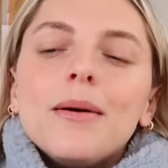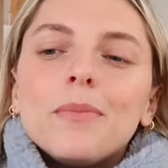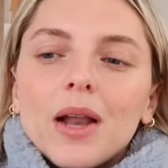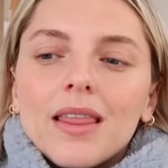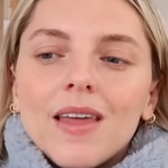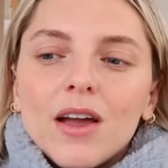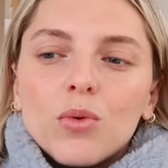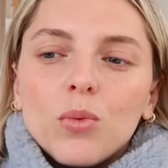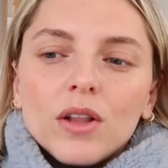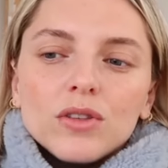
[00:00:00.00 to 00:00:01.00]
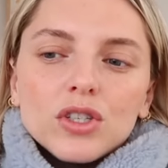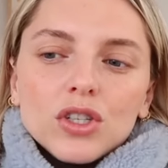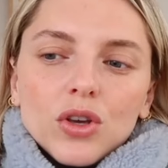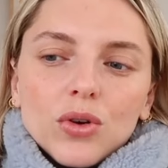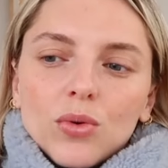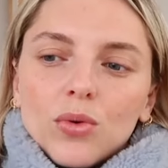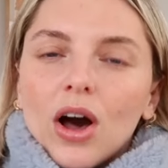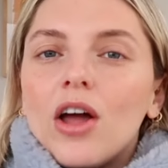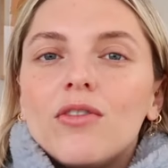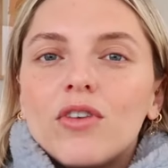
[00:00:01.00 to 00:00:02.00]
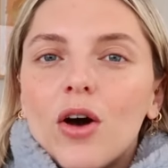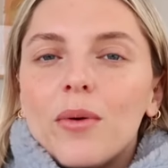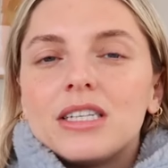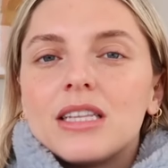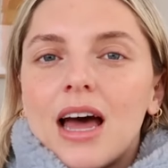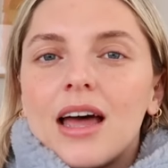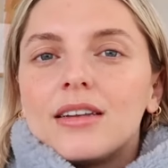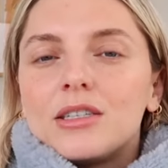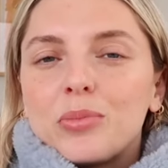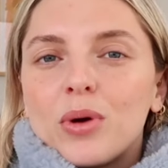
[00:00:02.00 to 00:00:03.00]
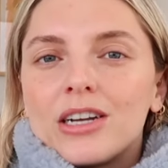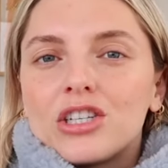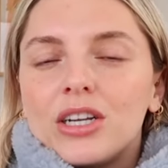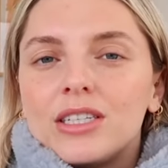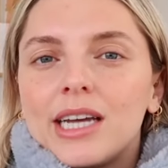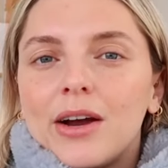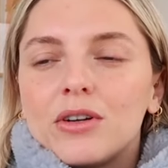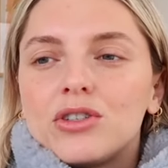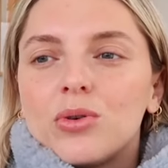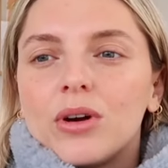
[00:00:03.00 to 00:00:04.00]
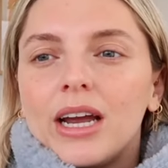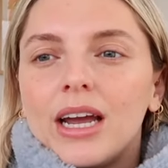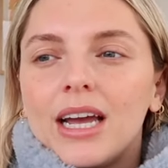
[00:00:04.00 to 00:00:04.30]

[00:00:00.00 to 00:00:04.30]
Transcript: But I think once you kind of go into that depression territory,